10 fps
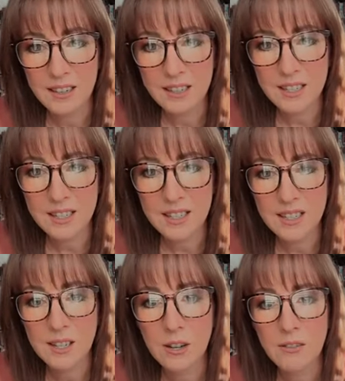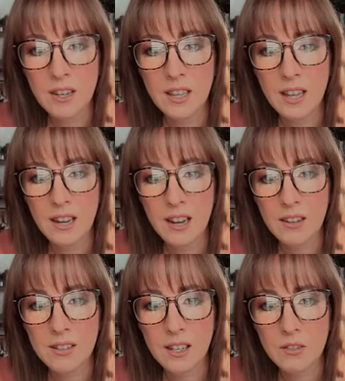Aries is a self, and that
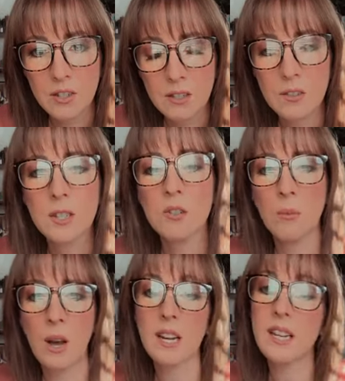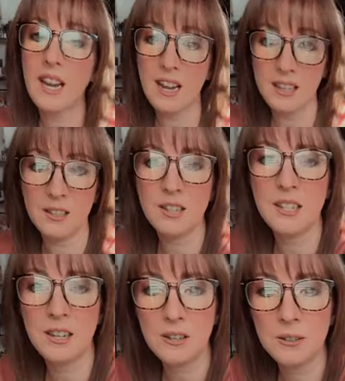house governs the physical body. Yeah, there
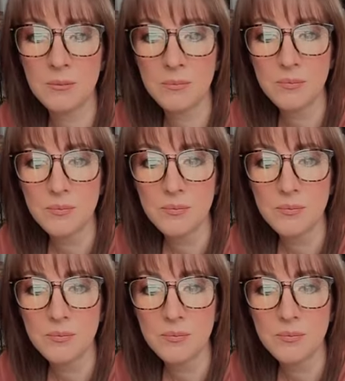you go.